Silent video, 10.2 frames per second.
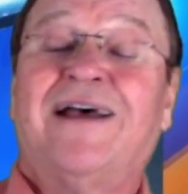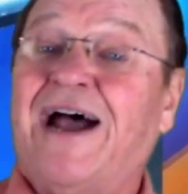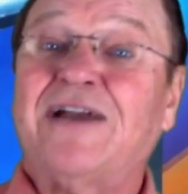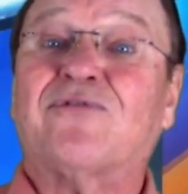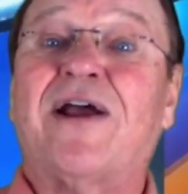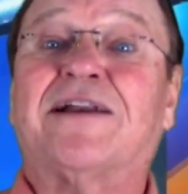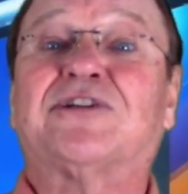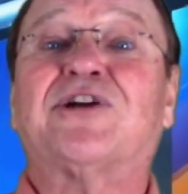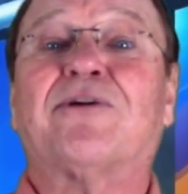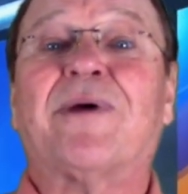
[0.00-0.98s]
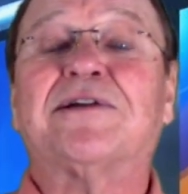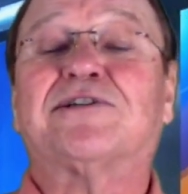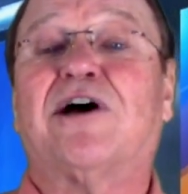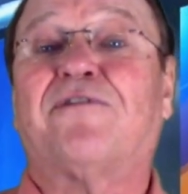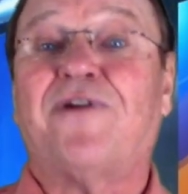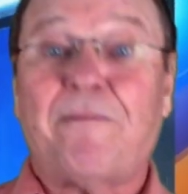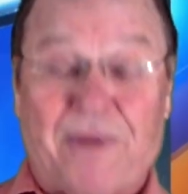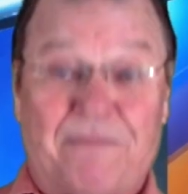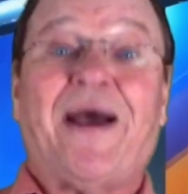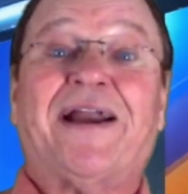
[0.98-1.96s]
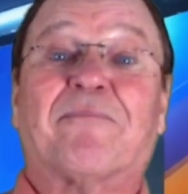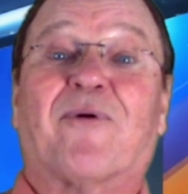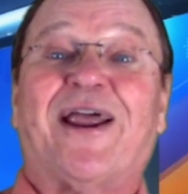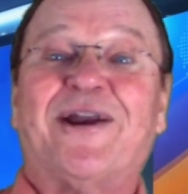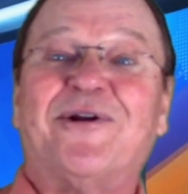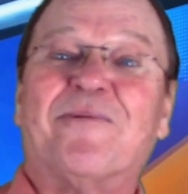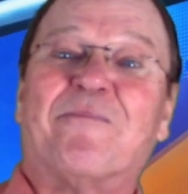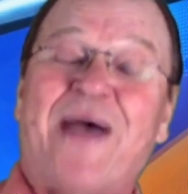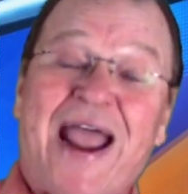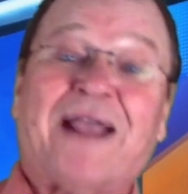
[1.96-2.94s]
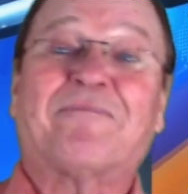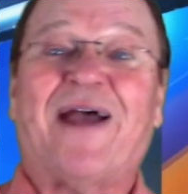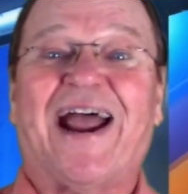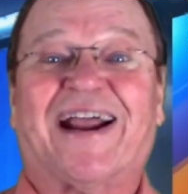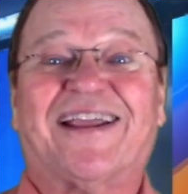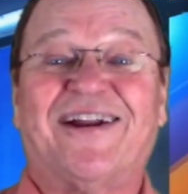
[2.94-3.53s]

I tried to cheer myself up by buying a brand new backpack,